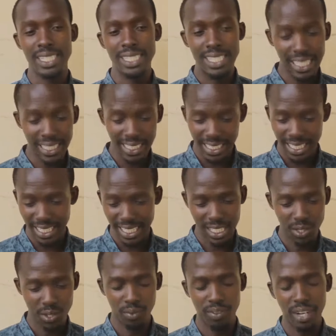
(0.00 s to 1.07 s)
just in
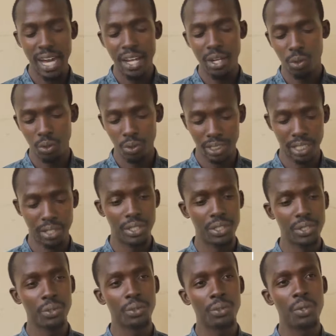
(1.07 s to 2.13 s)
case of an
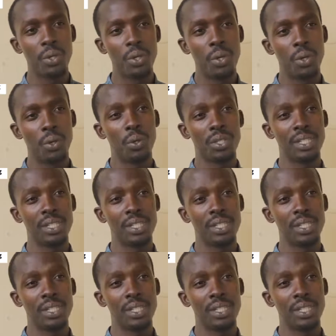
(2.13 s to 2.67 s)
alteration or